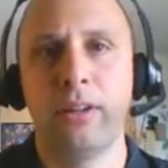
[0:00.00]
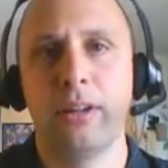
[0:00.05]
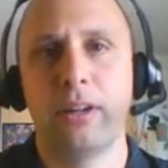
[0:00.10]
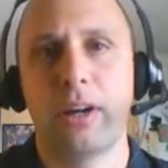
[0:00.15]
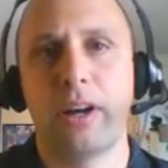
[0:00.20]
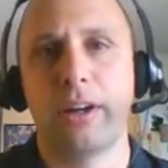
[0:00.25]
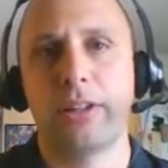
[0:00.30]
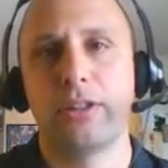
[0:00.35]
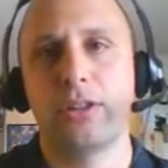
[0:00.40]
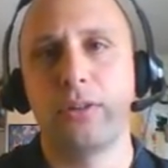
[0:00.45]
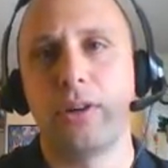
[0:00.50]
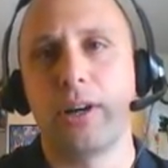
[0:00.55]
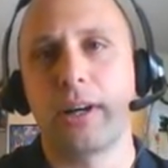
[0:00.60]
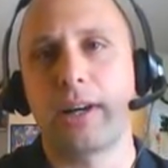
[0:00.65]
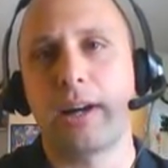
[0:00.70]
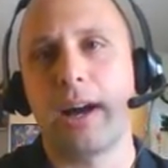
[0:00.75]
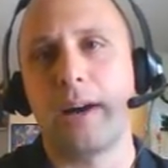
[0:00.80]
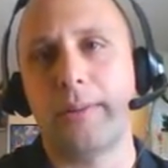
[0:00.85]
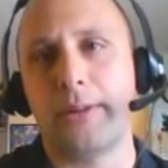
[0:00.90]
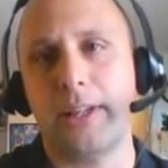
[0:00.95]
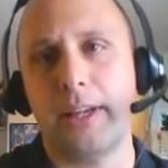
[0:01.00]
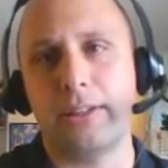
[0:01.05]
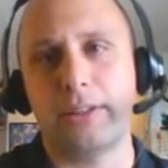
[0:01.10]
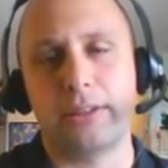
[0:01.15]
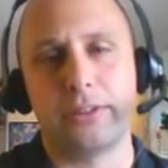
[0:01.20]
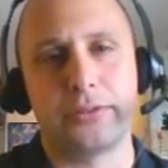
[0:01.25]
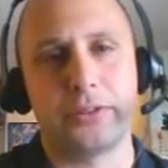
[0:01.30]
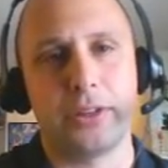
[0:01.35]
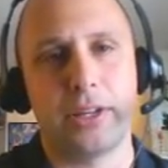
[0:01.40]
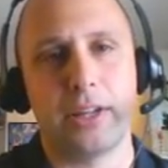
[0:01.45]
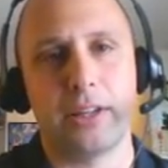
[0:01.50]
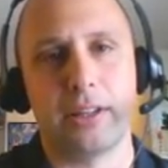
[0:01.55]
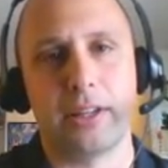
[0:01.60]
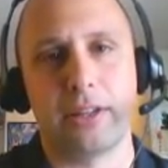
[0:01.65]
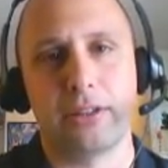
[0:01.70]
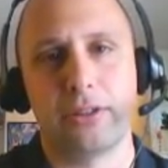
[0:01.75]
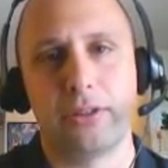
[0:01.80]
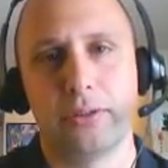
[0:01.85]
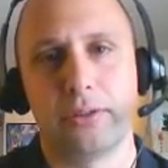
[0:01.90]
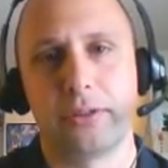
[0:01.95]
All right, so accommodations for
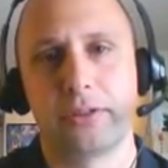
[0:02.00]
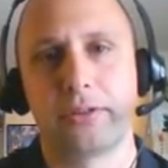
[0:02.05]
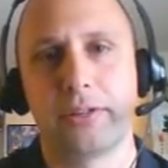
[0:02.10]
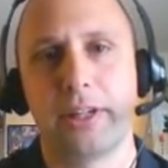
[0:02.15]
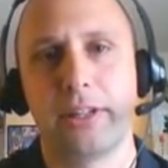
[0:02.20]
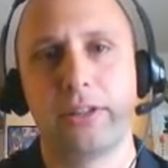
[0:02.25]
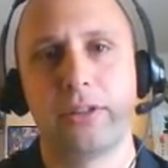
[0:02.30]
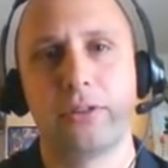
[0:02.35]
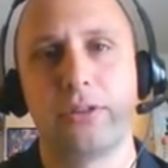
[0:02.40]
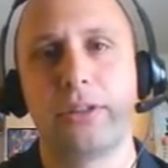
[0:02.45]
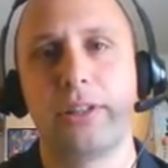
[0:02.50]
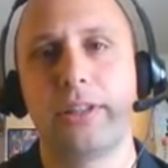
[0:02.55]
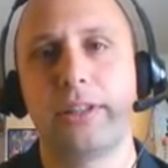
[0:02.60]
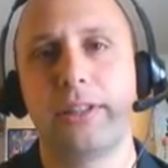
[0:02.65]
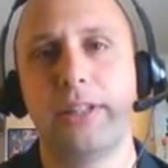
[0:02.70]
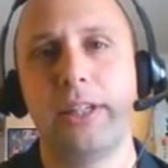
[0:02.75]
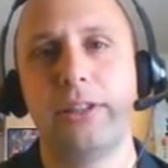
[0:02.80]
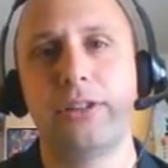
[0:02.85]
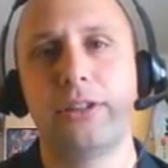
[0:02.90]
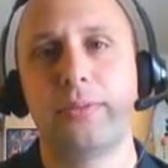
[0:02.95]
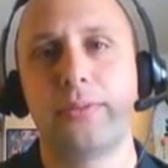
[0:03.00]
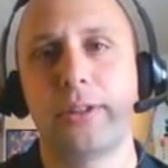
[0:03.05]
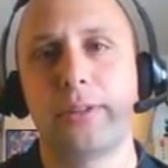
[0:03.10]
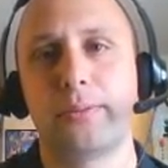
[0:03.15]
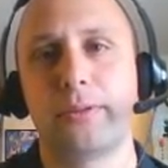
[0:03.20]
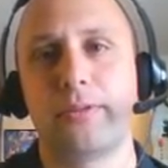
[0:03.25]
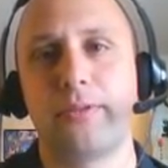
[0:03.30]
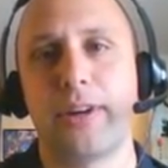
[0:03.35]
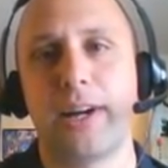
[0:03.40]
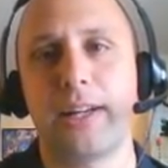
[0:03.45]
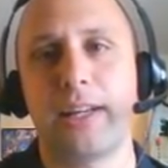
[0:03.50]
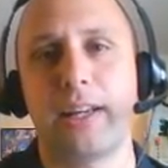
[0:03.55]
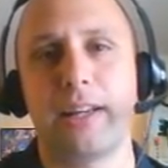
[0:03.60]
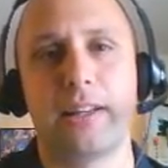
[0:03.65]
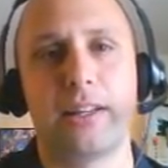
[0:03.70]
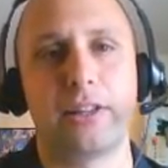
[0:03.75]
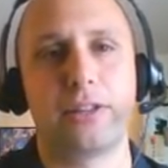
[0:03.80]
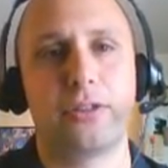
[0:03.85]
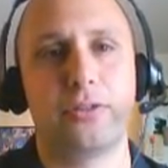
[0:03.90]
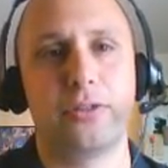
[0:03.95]
ELL students, right? So teachers must provide
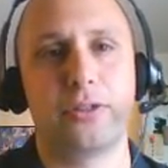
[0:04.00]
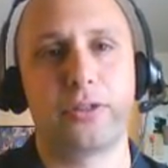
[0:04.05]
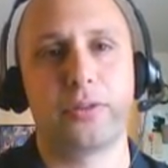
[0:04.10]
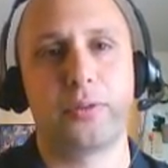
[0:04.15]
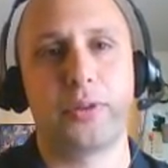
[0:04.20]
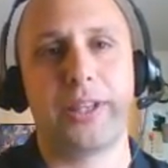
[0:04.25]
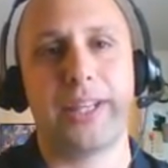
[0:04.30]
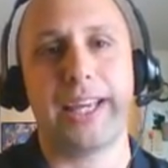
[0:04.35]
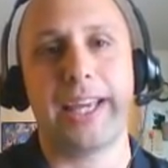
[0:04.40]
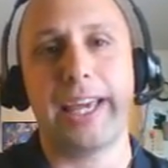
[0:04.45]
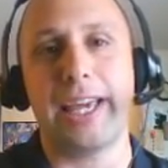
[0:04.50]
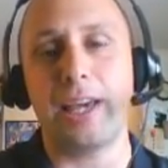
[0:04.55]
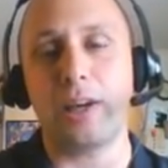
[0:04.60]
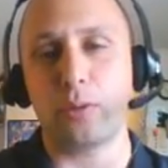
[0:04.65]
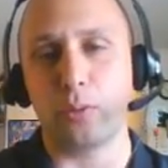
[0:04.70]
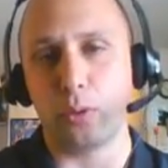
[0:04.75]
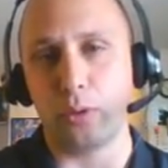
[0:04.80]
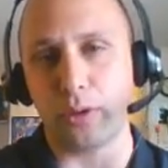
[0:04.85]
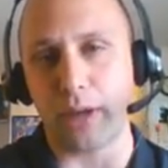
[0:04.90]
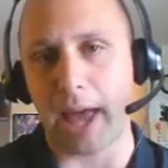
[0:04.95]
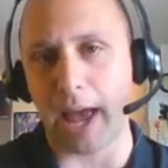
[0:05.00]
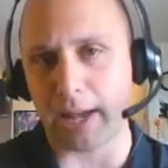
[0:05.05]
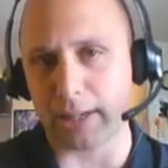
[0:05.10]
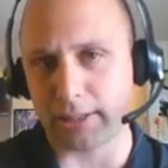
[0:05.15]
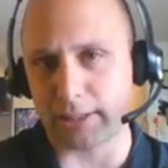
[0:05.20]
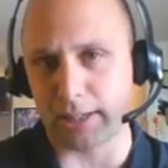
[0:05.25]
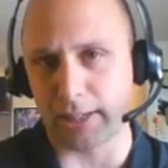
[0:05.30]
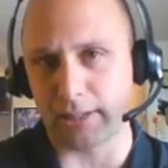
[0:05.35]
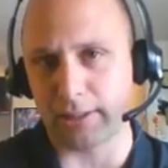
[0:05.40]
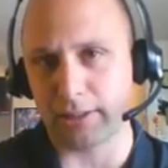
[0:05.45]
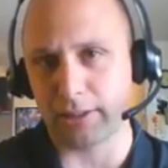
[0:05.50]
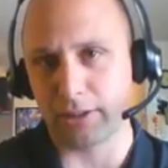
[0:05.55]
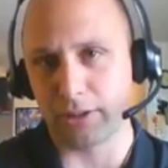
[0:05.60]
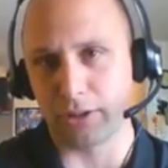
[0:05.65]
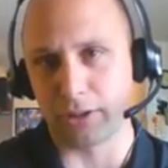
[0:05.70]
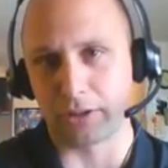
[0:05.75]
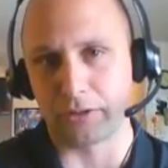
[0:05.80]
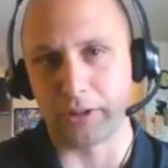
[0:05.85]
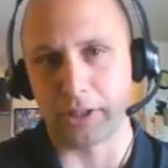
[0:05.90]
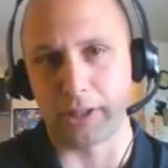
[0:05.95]
ELL students with equal access to
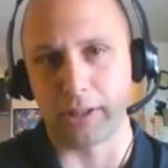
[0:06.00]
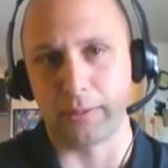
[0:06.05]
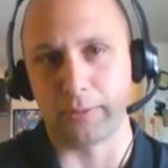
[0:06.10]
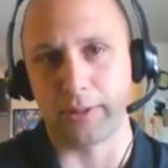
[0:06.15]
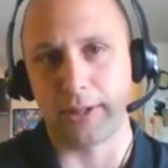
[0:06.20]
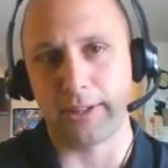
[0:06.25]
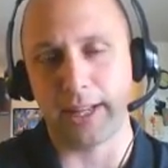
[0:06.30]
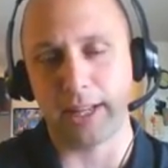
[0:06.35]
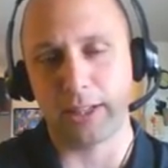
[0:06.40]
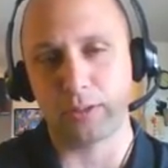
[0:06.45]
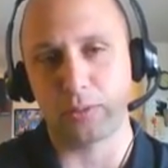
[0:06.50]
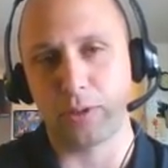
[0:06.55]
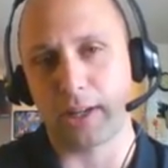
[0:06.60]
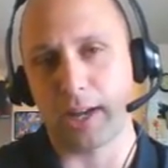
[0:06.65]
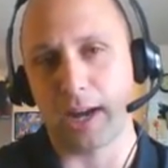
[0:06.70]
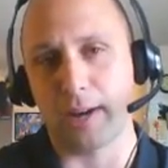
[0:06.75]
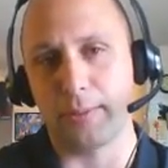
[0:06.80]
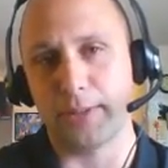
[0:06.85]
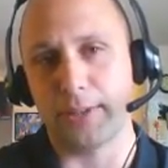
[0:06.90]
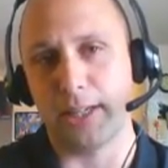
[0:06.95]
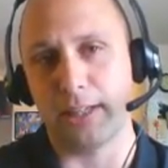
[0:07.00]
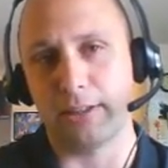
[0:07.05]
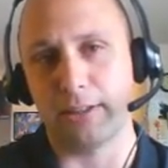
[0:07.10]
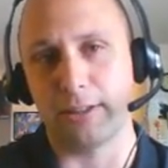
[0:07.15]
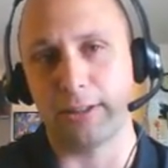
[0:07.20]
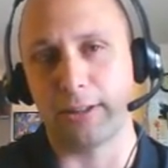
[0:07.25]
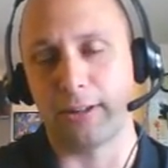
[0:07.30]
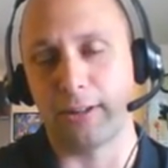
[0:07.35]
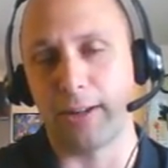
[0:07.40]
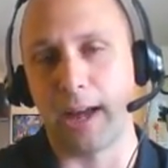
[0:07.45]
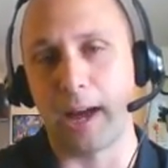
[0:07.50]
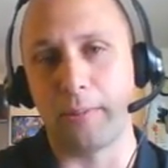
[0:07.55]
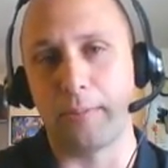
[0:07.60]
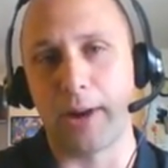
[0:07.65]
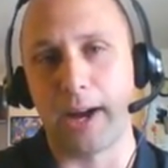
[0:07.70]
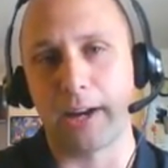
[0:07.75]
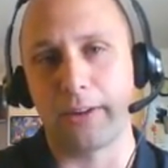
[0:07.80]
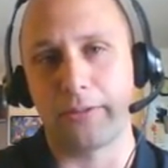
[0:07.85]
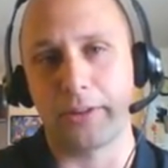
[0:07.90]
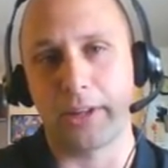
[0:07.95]
the curriculum, right? That's what accommodations are, not
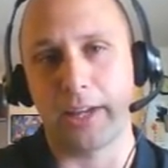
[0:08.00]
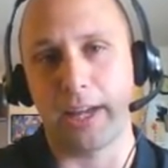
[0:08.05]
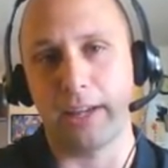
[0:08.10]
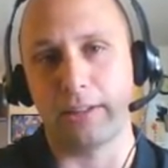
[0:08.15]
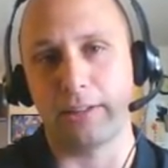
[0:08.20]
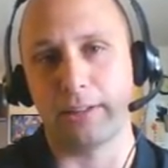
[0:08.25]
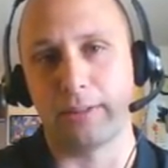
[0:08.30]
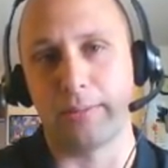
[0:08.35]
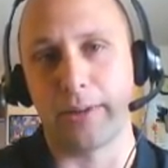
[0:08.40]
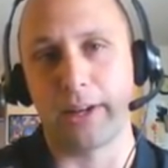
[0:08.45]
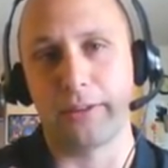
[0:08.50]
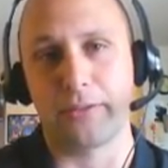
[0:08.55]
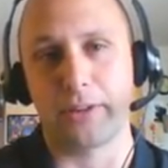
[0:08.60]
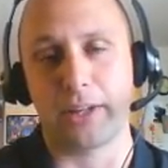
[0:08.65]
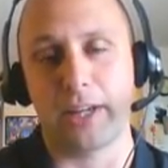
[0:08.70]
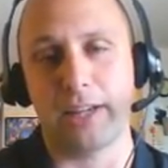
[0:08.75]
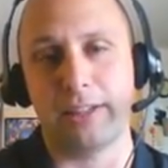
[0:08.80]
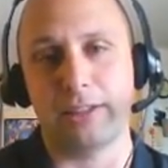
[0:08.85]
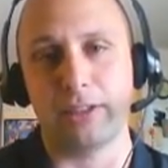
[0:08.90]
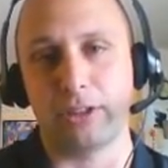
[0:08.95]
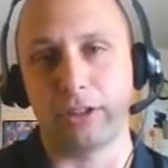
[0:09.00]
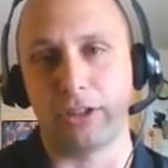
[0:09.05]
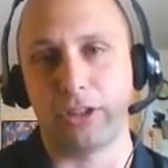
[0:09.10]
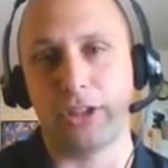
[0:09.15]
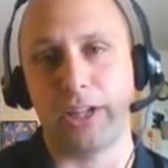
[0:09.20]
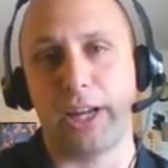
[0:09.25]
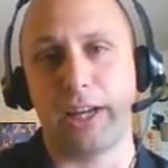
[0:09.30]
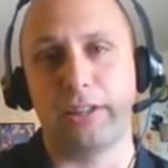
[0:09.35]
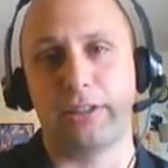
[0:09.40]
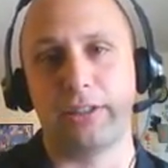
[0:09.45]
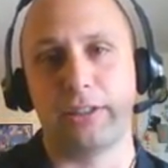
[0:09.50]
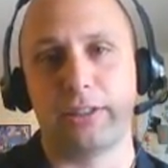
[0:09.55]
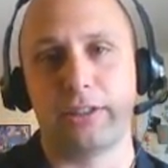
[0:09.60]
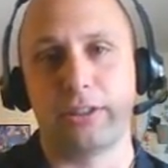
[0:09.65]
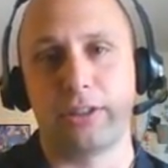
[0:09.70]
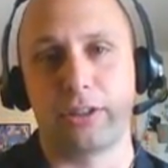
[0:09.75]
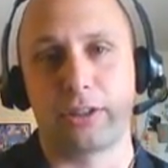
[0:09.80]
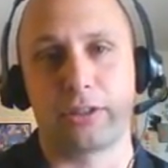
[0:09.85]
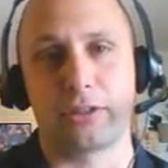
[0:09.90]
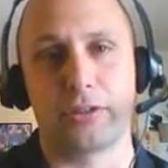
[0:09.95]
modifications. Modifications are
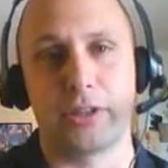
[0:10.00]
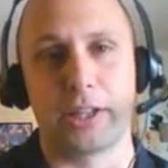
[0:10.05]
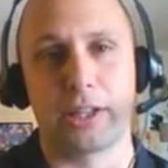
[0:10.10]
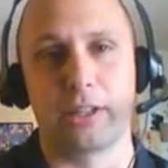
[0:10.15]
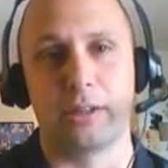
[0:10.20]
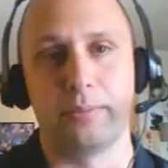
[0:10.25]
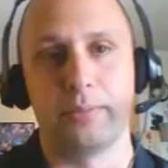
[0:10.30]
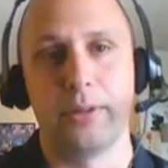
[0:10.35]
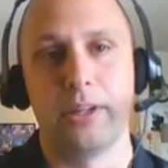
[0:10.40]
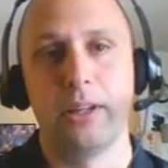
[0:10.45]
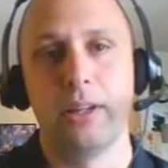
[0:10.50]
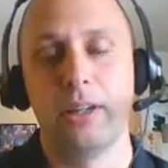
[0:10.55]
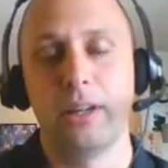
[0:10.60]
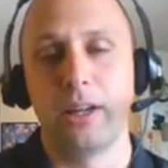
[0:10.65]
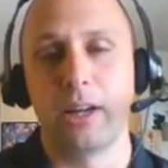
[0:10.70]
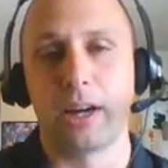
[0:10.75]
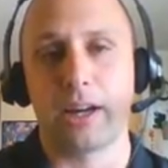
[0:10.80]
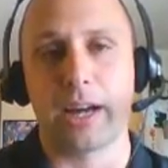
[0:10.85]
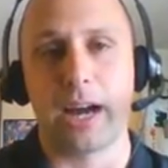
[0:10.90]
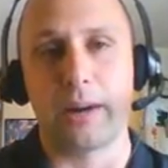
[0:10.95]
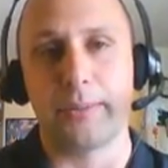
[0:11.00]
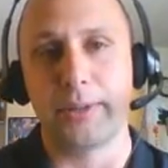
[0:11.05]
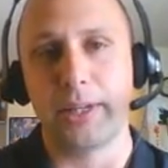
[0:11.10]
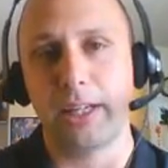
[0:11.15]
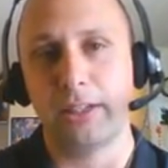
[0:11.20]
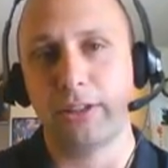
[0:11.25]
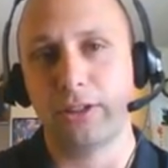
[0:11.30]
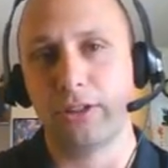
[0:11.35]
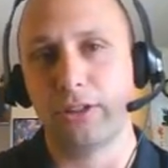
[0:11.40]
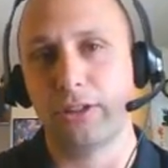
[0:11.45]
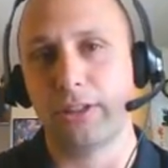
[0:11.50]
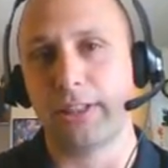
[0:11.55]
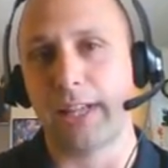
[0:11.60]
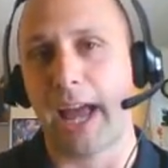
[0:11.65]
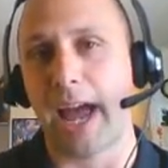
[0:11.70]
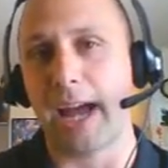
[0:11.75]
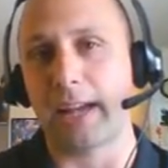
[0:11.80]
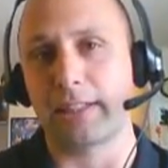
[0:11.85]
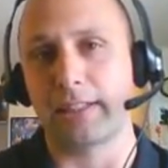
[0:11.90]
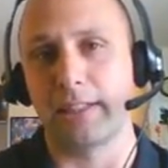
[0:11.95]
changes to the curriculum. Accommodations are just
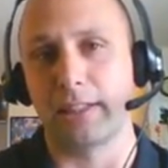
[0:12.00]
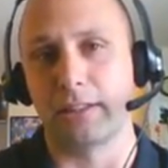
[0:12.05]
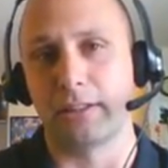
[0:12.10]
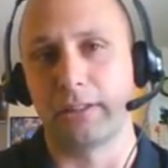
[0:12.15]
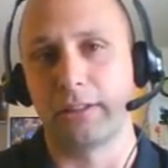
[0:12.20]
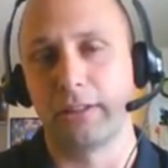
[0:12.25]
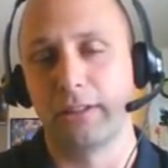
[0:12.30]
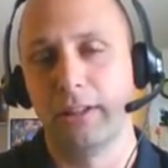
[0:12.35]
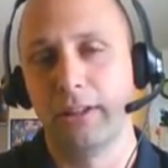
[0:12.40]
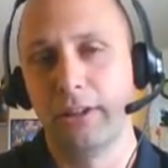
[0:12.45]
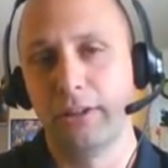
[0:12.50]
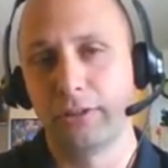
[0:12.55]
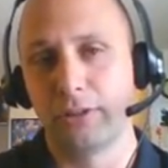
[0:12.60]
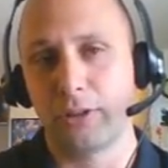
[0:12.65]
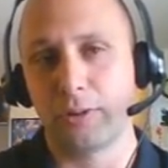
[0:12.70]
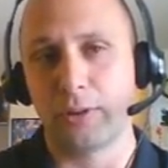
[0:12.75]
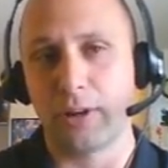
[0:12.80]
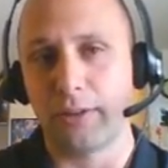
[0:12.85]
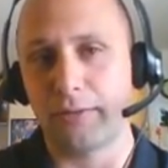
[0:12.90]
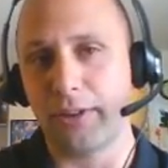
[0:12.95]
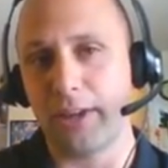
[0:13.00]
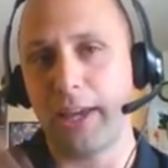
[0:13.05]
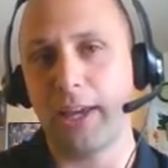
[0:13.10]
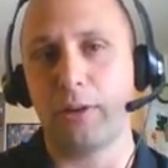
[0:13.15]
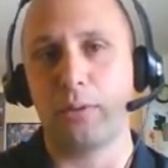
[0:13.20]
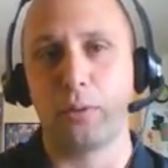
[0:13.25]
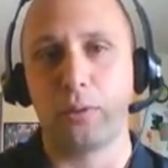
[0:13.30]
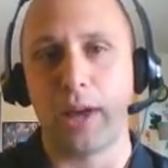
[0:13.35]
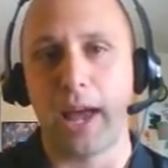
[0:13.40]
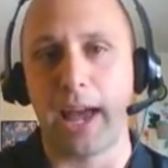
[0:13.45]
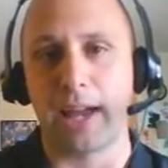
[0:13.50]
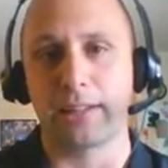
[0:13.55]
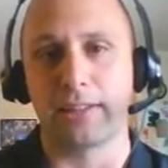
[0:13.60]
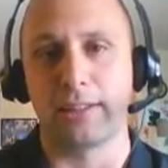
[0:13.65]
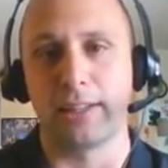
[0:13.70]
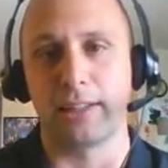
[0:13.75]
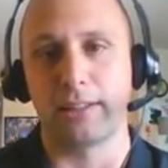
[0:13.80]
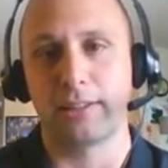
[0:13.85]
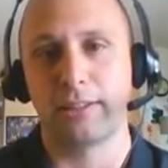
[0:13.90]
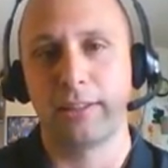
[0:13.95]
access. So you want to have equal
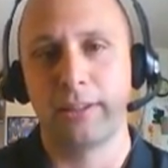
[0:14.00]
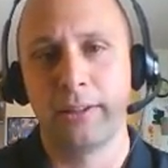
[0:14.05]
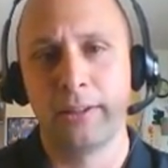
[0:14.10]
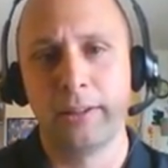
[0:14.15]
access.